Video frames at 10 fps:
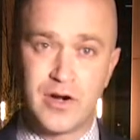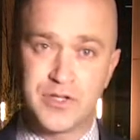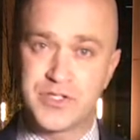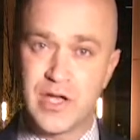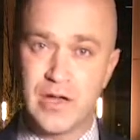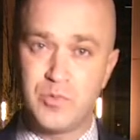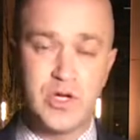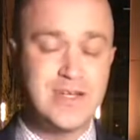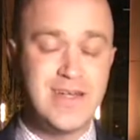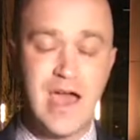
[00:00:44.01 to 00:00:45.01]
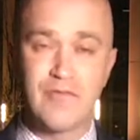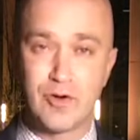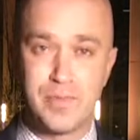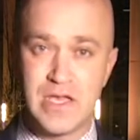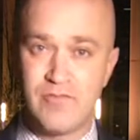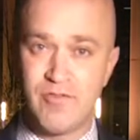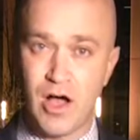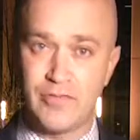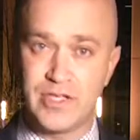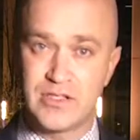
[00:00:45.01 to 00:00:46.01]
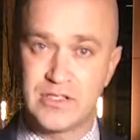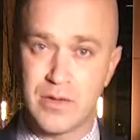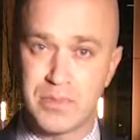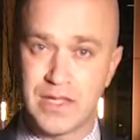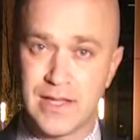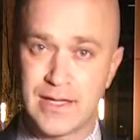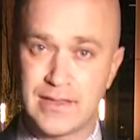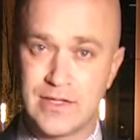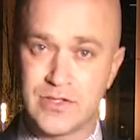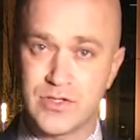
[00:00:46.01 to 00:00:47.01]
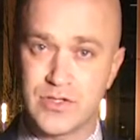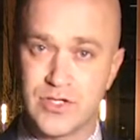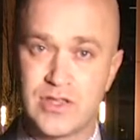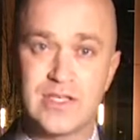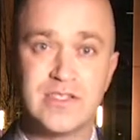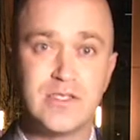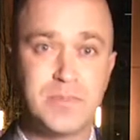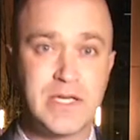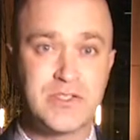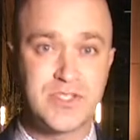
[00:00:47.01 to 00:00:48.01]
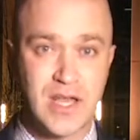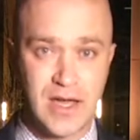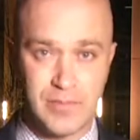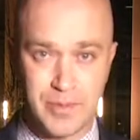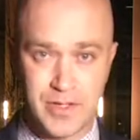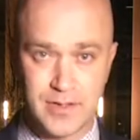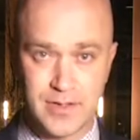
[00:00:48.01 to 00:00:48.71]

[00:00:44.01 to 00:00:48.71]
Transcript: her son would never be involved in something like this. She thinks he's being set up.